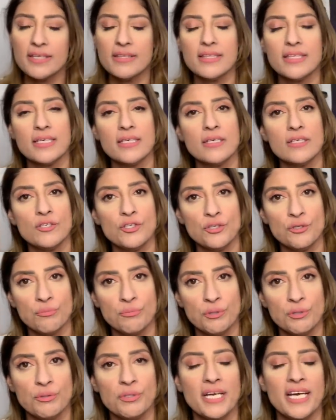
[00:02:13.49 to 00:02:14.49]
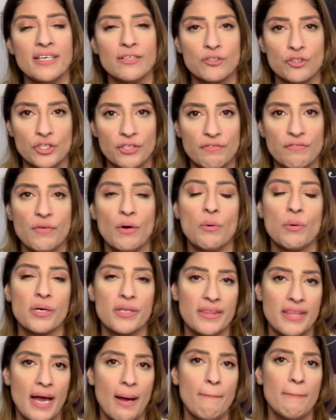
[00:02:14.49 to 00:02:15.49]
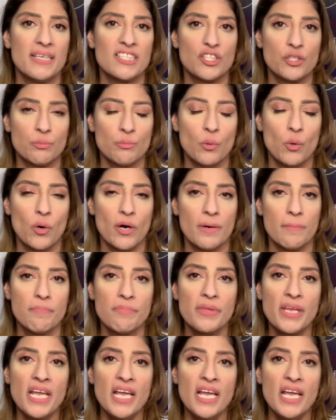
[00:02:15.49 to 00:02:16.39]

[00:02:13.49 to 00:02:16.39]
the new moon energy forward that much more.